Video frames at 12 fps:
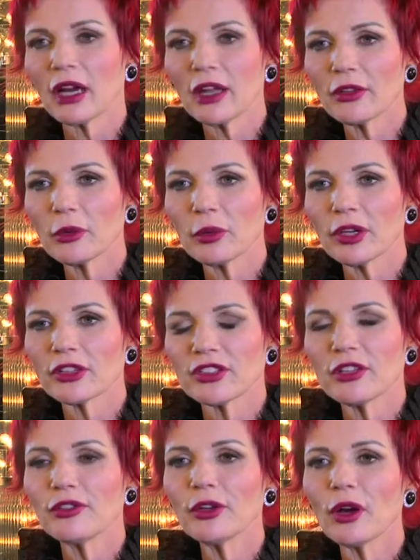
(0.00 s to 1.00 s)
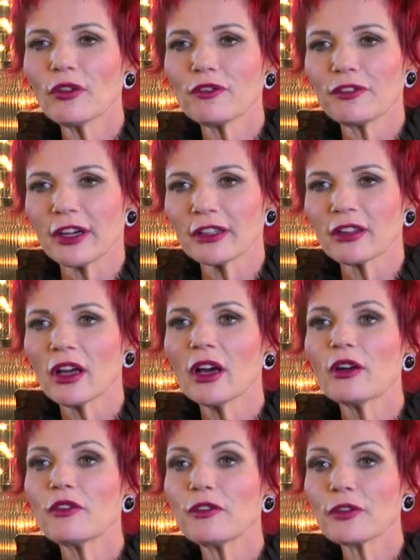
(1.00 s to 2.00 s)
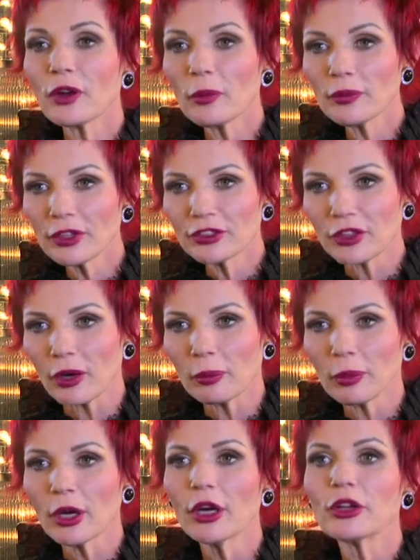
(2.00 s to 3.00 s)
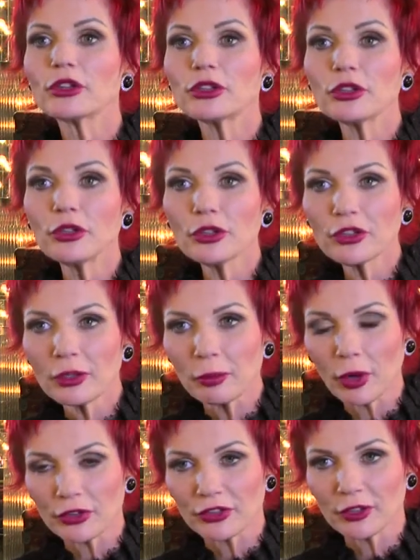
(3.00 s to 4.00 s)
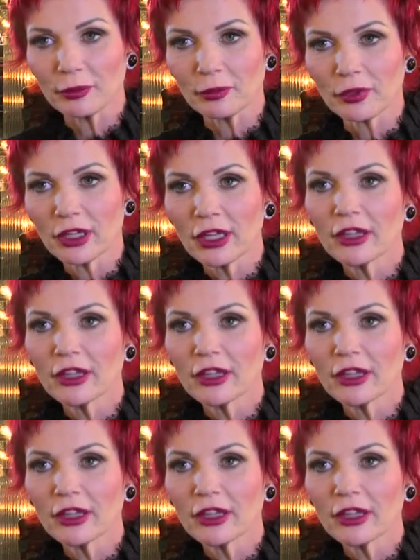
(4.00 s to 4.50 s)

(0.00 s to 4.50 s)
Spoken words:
in other words, if you are fat from the top to the bottom,